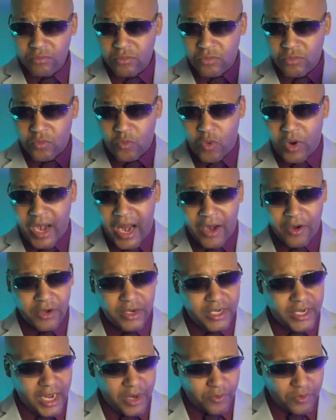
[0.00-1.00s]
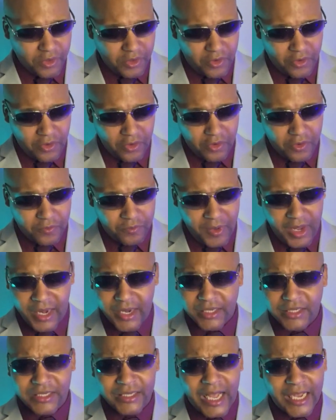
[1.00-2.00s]
Went out on a date with a girl, and
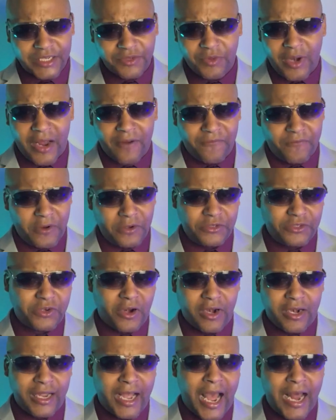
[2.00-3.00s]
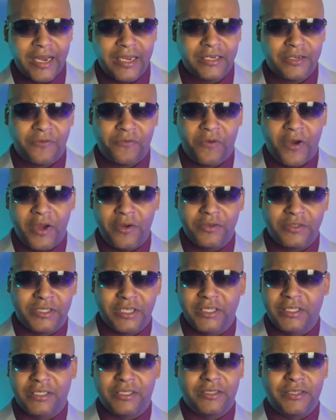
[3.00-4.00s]
this is actually when I first started getting into
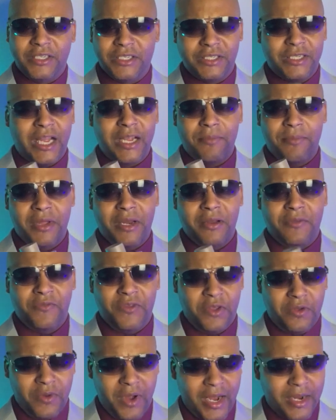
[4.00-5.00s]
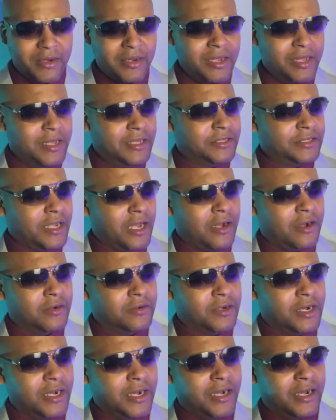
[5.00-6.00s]
fragrances. It's just like many of you, I
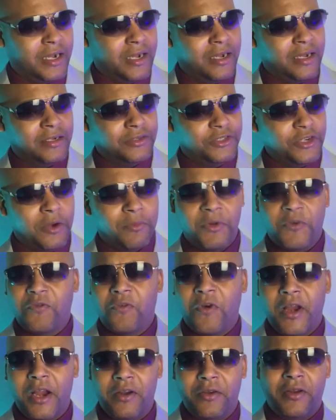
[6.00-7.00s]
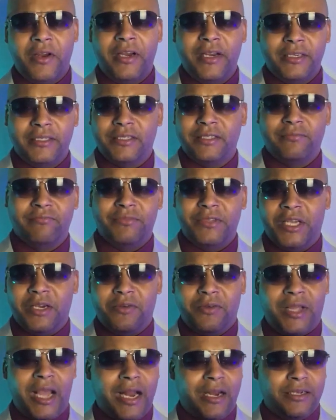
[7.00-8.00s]
saw Jeremy Fragrance, you know,
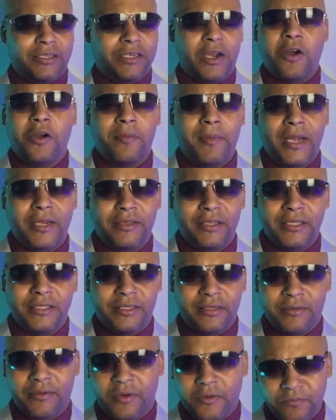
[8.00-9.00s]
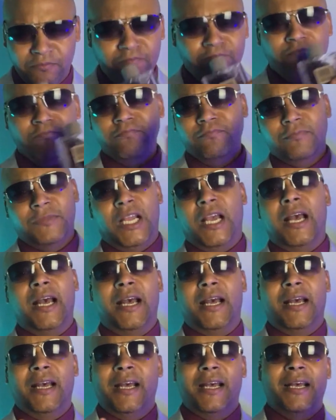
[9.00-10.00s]
kind of talk about this and go, you
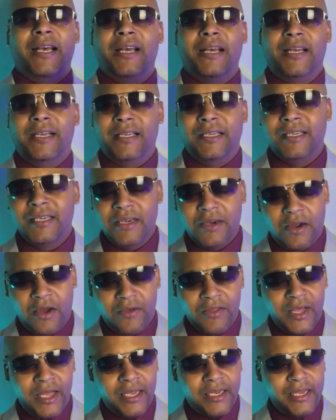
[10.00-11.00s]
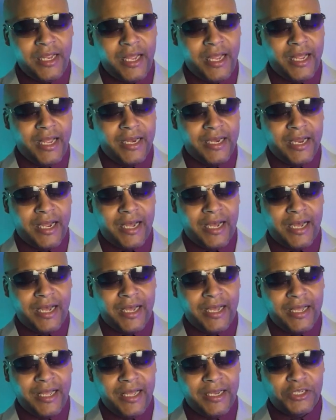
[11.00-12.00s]
know, all that. And
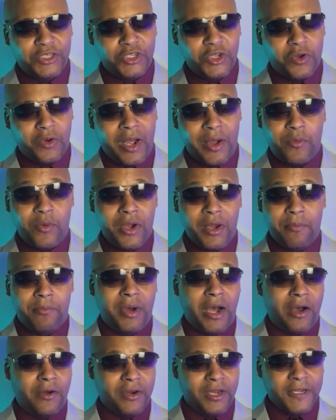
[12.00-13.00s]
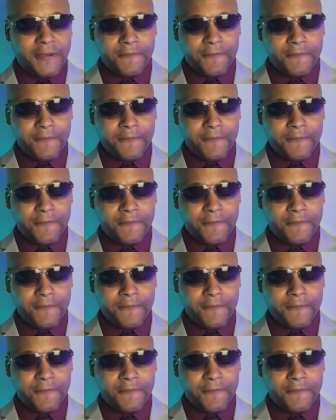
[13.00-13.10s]
so I went and bought it.